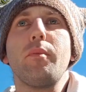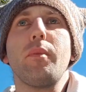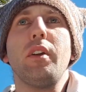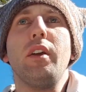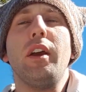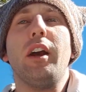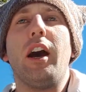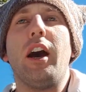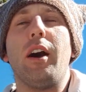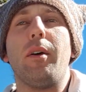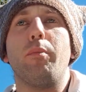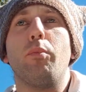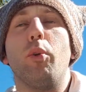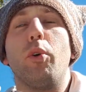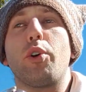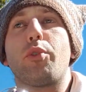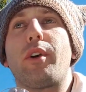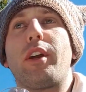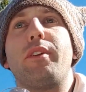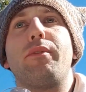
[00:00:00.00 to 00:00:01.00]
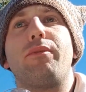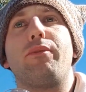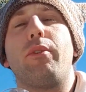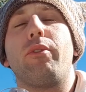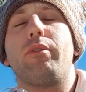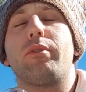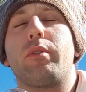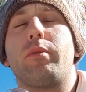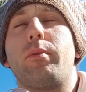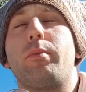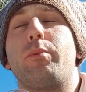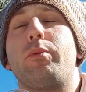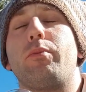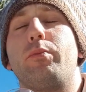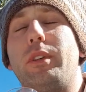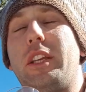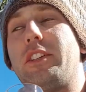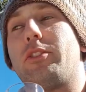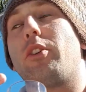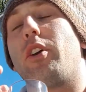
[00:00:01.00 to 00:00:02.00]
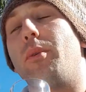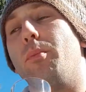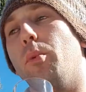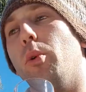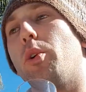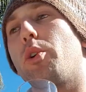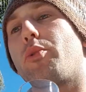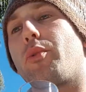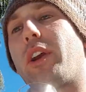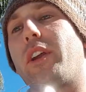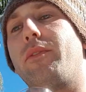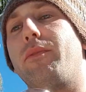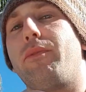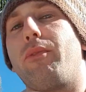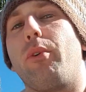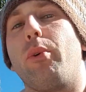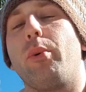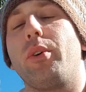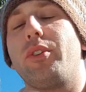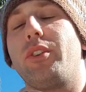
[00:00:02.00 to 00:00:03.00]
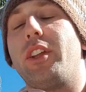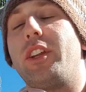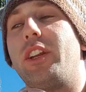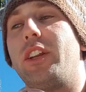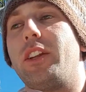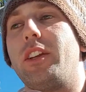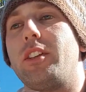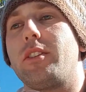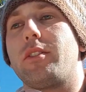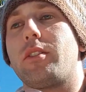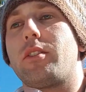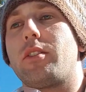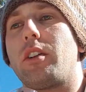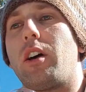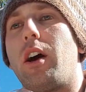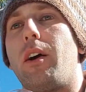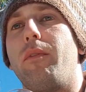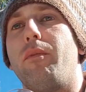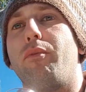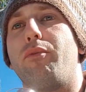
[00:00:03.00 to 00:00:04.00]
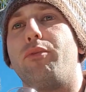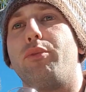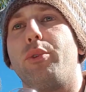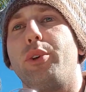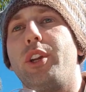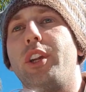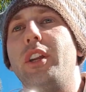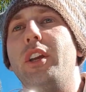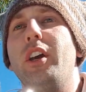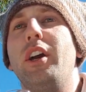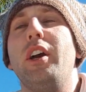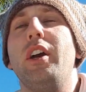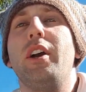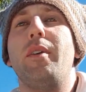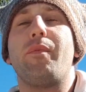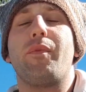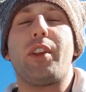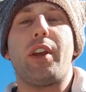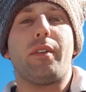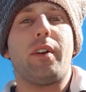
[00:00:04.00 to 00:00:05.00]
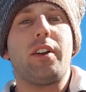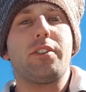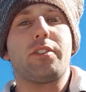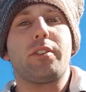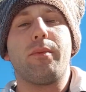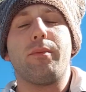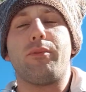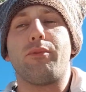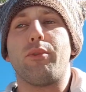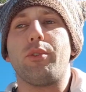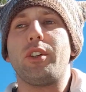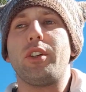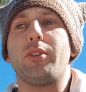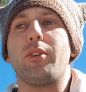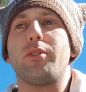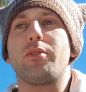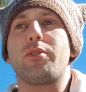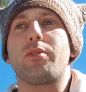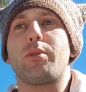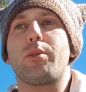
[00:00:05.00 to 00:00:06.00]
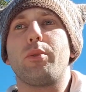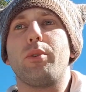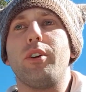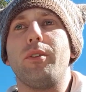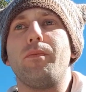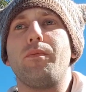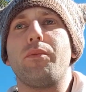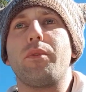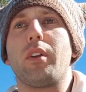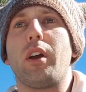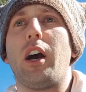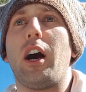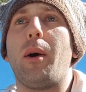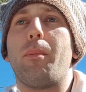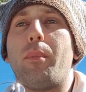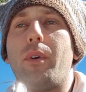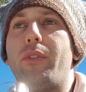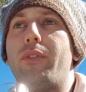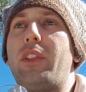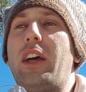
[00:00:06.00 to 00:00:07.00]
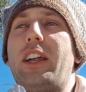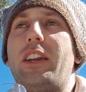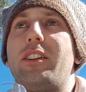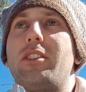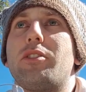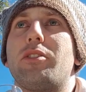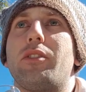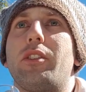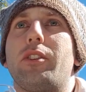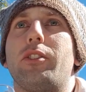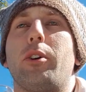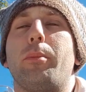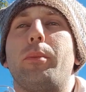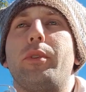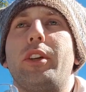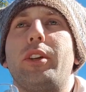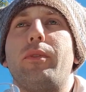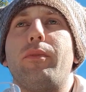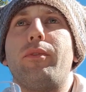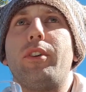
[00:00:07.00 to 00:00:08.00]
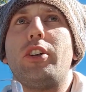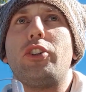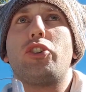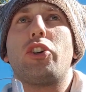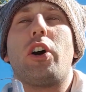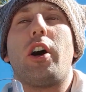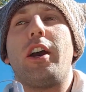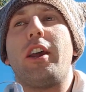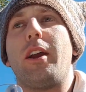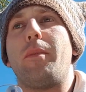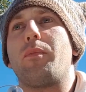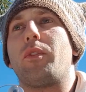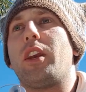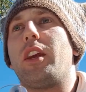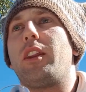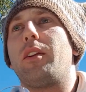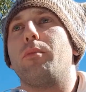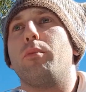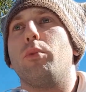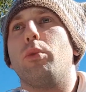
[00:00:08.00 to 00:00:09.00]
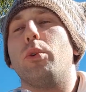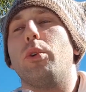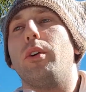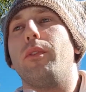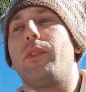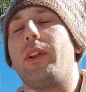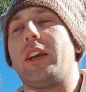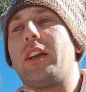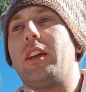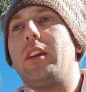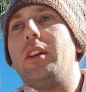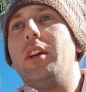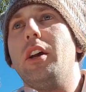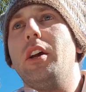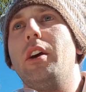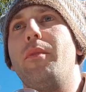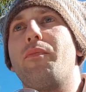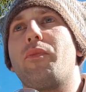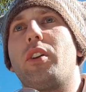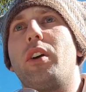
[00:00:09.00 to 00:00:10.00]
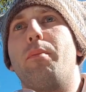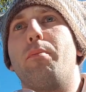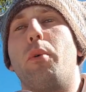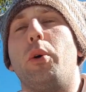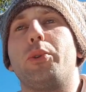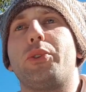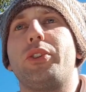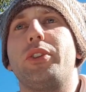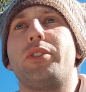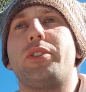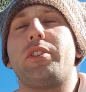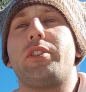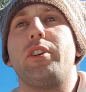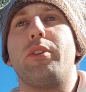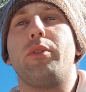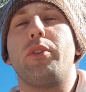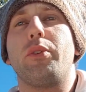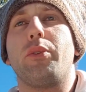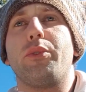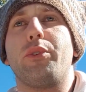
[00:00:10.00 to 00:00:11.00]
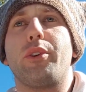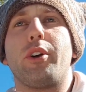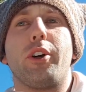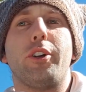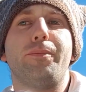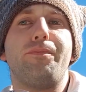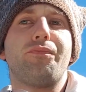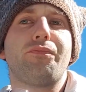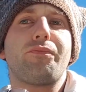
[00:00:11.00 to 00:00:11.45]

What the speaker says: More grain forward than it is fruity. There are some fruity notes to it, but that isn't the dominant feature. I am getting more of like a malted cereal note